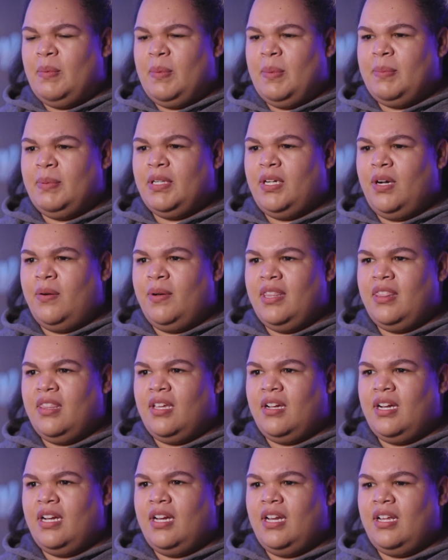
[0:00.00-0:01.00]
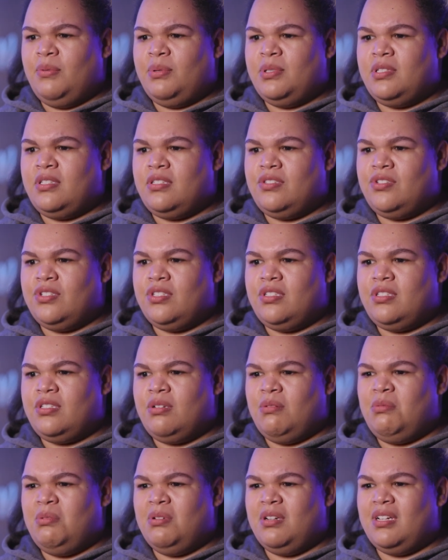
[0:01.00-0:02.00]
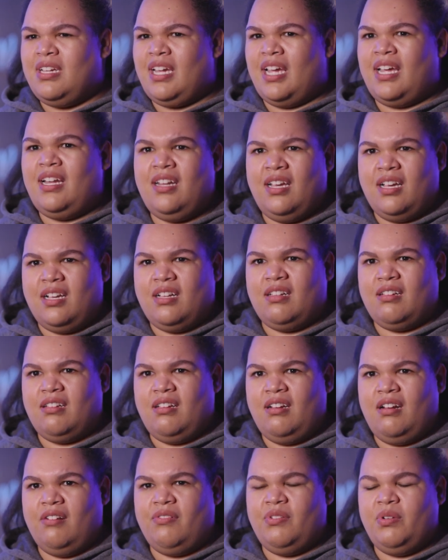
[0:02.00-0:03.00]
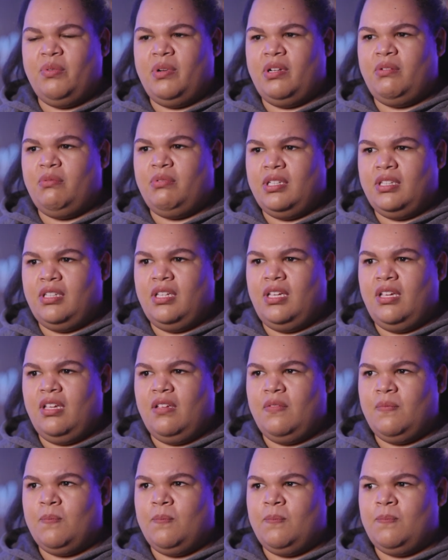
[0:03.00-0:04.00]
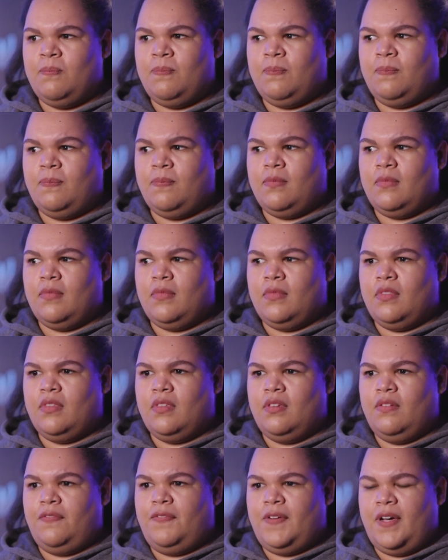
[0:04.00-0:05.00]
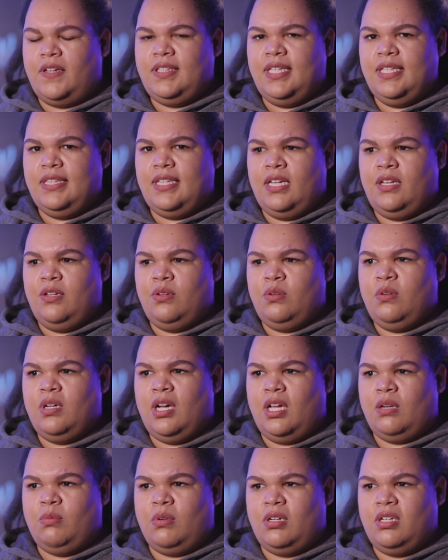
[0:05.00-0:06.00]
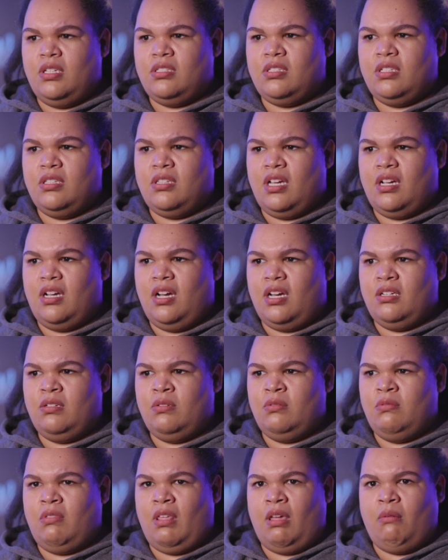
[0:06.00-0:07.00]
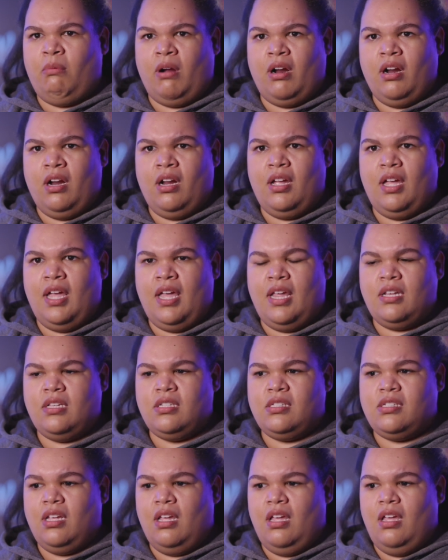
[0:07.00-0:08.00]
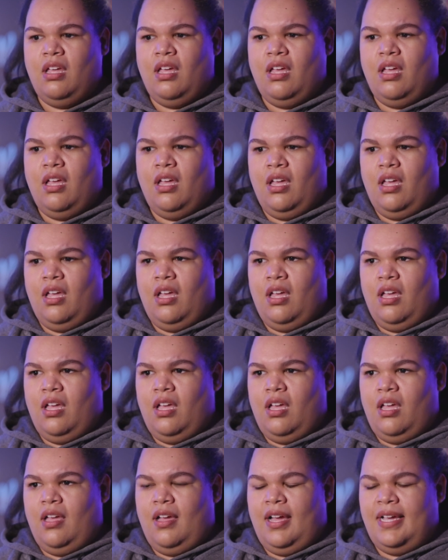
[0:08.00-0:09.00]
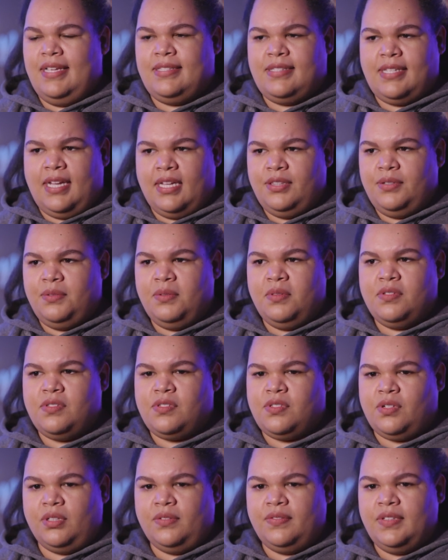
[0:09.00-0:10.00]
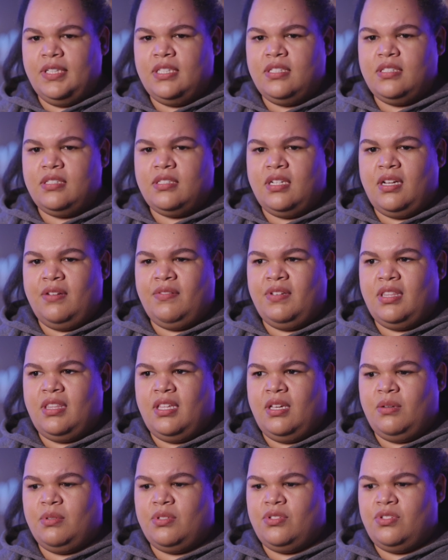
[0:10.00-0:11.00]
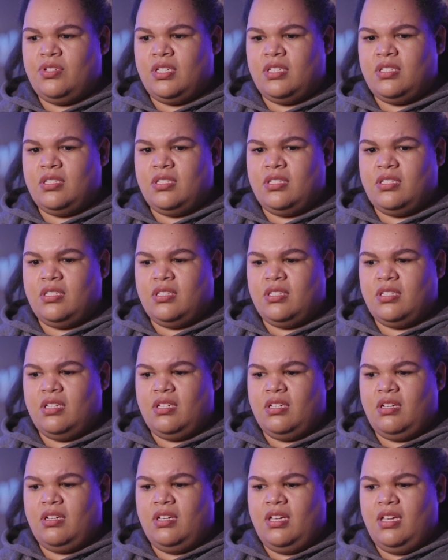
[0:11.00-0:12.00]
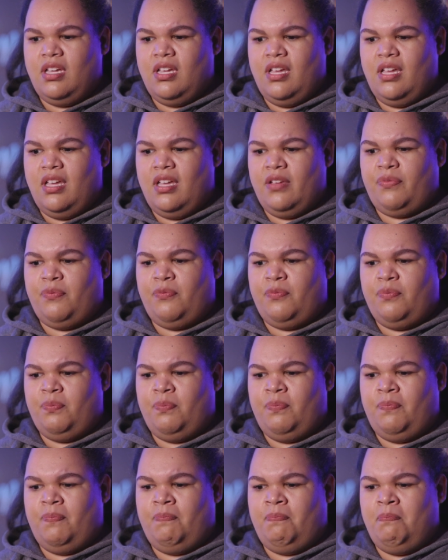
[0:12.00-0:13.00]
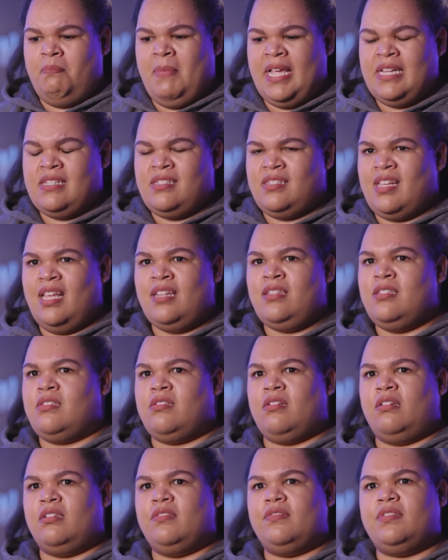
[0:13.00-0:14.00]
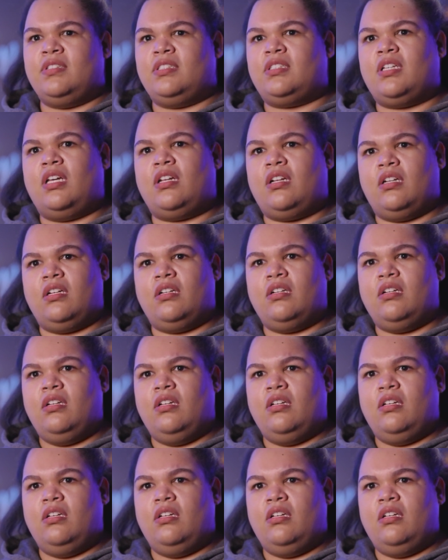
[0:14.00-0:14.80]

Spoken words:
remember going there and it was just so organic, and everyone really felt like they knew who God was and that God knew who they were. And I sat through the service and everything was just, it made sense all of a sudden.